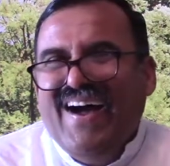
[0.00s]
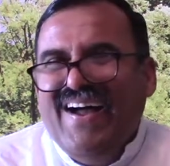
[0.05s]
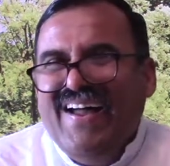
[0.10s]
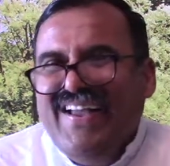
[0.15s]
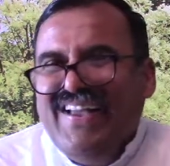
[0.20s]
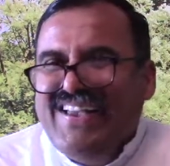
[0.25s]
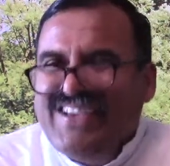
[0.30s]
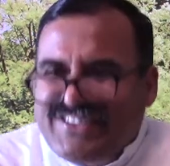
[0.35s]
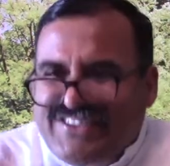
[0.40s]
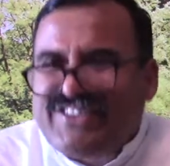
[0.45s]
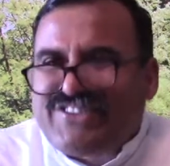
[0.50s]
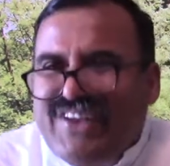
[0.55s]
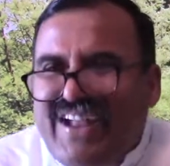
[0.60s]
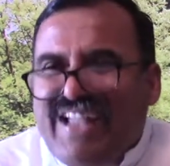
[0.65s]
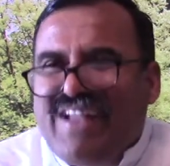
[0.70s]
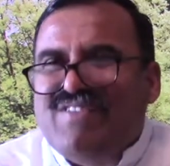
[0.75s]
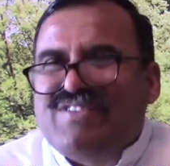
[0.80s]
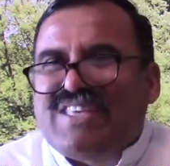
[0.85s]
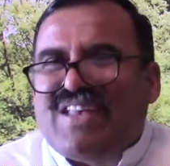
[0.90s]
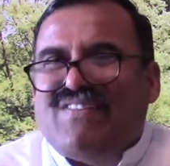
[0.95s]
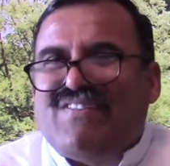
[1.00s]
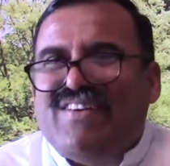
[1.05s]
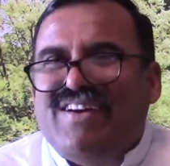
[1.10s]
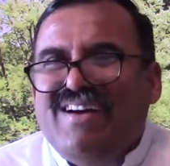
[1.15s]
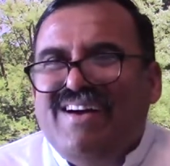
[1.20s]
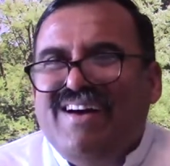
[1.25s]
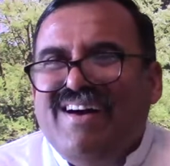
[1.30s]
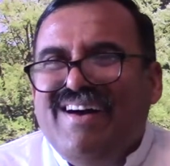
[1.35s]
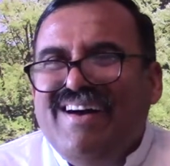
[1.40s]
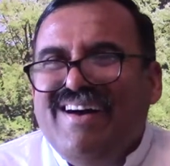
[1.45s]
He is destroying
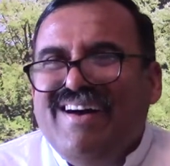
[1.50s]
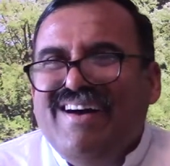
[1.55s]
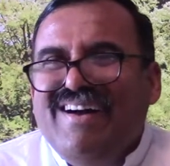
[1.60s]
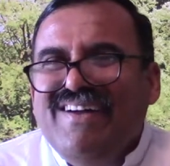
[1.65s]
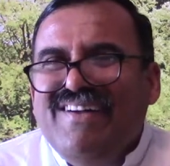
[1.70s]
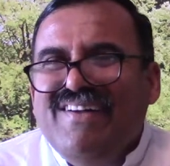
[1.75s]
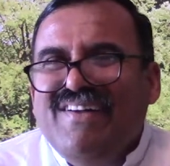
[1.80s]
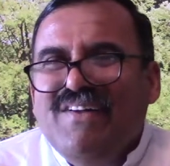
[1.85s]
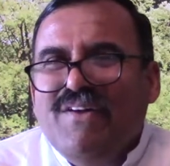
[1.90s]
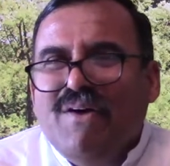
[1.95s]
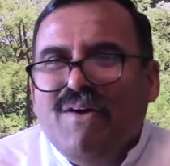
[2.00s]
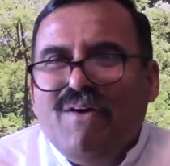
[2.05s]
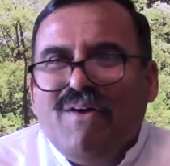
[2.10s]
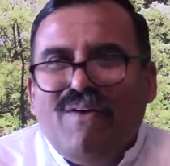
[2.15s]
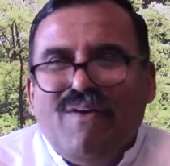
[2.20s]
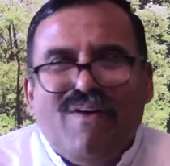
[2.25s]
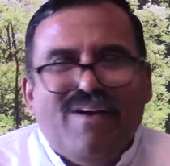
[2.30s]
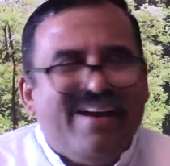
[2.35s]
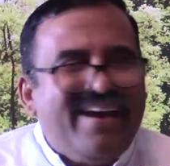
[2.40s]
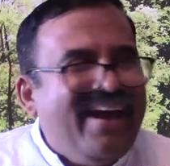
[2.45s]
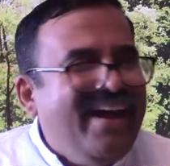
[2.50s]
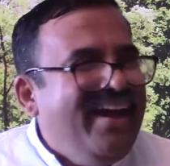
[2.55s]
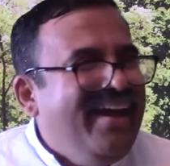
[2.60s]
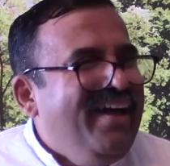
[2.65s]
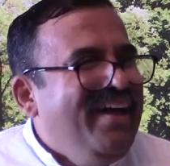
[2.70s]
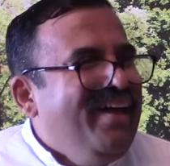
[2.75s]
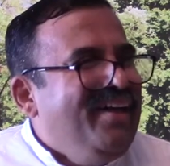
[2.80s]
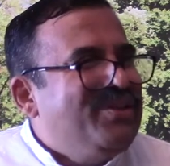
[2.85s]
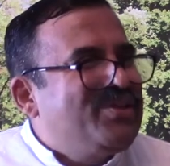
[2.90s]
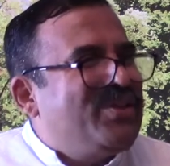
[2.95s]
himself. Okay.
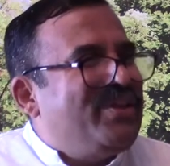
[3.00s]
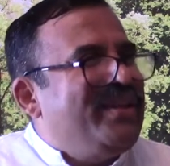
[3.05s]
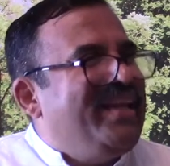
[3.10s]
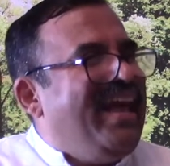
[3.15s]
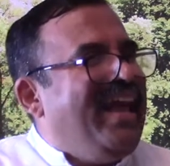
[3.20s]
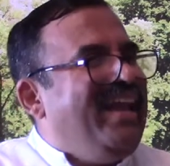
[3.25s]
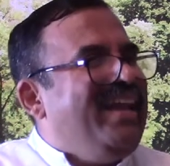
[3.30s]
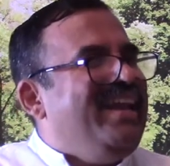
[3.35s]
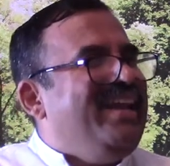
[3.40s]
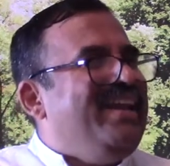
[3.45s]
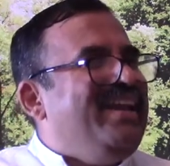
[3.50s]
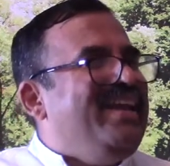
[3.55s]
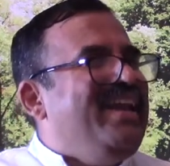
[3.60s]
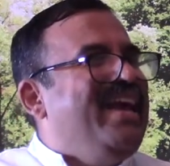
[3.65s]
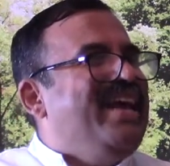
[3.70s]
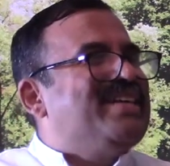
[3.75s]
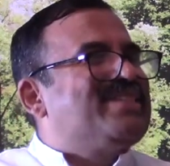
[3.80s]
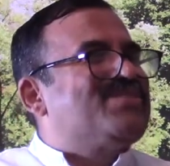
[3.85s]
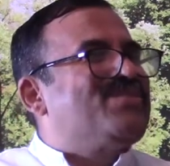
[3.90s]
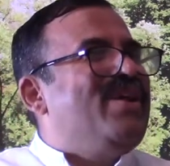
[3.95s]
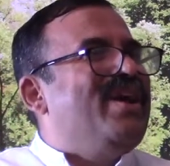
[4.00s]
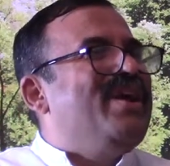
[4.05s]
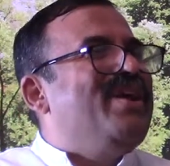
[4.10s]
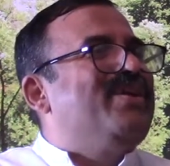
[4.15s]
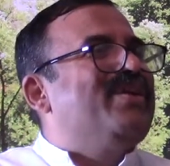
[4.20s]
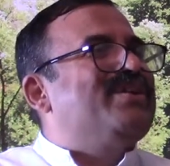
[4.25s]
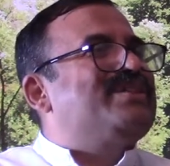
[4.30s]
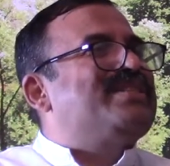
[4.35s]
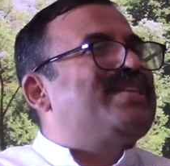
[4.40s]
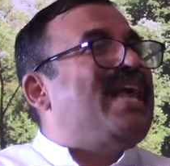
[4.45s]
So then he is going
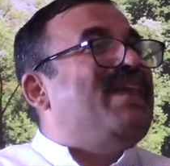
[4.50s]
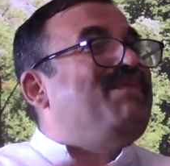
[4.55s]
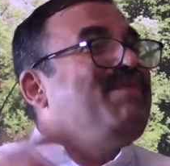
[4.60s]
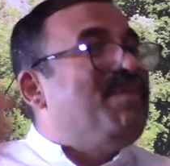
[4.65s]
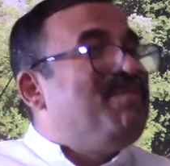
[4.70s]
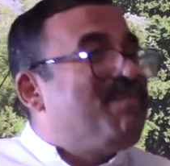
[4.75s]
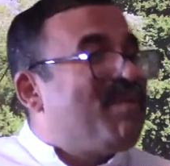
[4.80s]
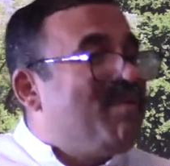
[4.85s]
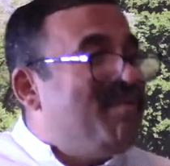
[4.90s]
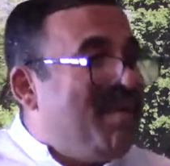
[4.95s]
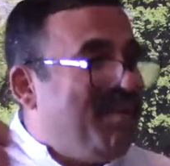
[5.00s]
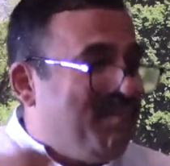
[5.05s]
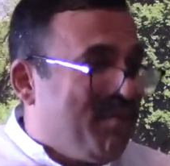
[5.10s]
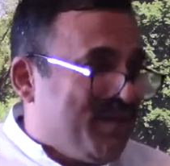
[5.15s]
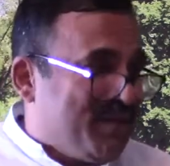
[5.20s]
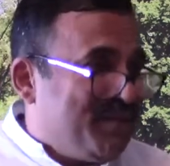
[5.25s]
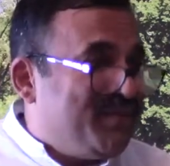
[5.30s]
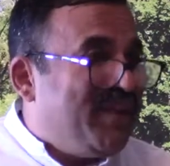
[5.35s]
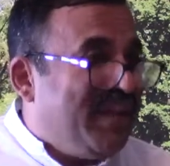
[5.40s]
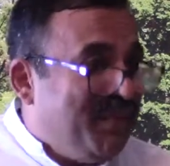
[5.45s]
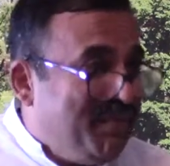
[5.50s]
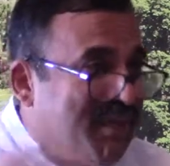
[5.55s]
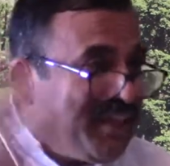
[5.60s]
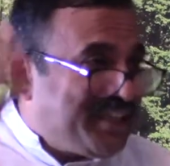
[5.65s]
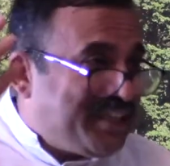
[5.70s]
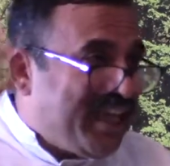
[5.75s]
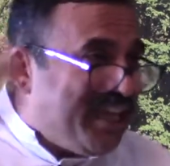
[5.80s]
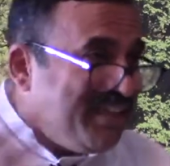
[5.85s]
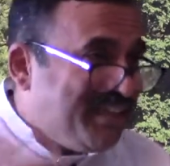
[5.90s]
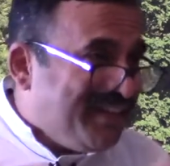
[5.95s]
into self-improvement mode. Very big
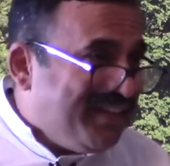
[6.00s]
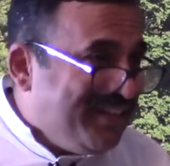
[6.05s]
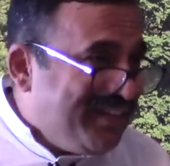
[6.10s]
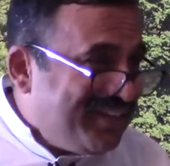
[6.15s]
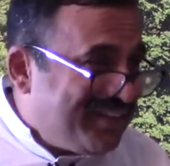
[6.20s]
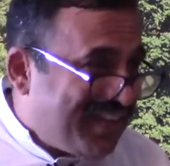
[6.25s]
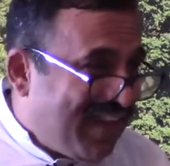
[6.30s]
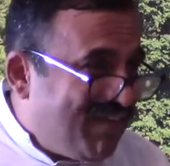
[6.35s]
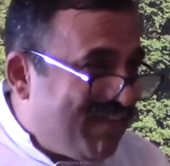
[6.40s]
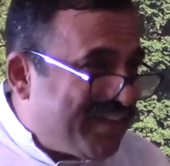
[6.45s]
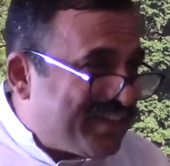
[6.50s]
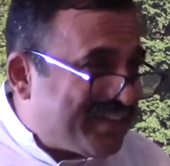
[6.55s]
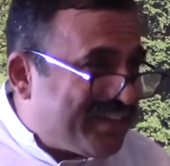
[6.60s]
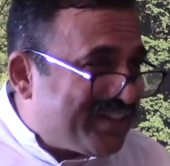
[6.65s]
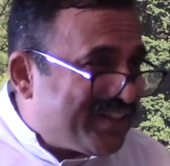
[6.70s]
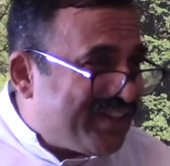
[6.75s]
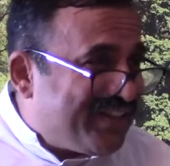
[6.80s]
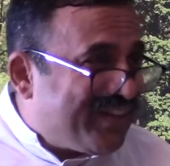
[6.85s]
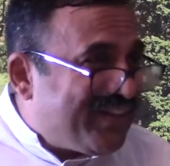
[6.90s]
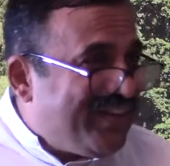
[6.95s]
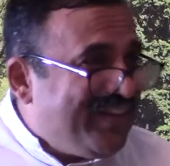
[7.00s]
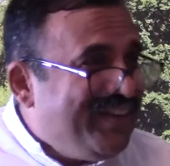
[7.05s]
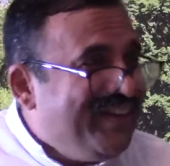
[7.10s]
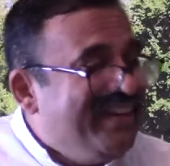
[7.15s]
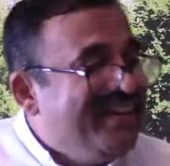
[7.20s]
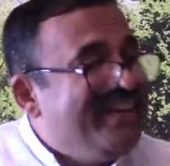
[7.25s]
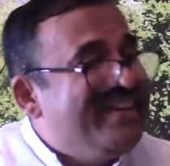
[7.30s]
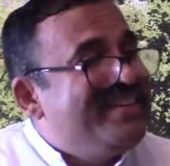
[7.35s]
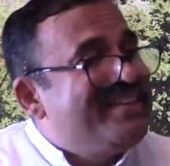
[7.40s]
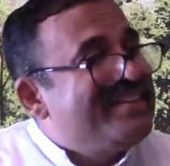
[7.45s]
change. Self-destruction to
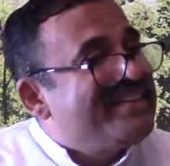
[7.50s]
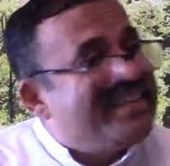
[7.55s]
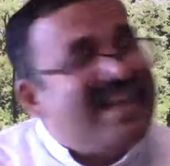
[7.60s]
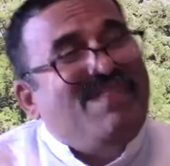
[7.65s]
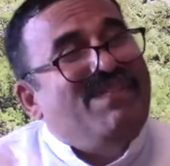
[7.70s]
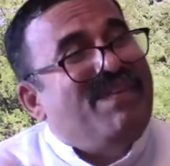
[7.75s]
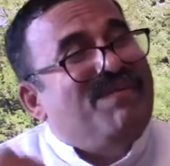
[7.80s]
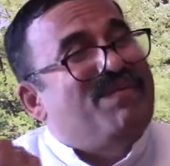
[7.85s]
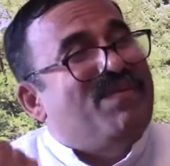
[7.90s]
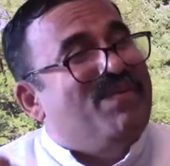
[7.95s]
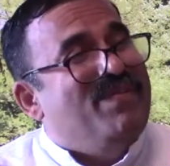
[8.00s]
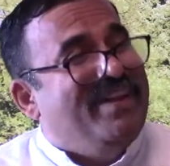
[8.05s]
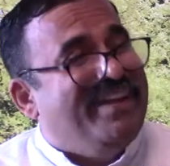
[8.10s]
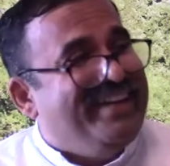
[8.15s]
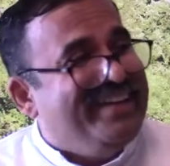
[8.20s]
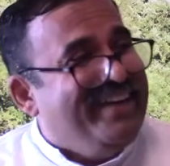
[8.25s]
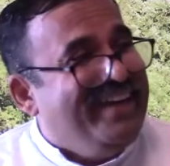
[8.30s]
self-improvement.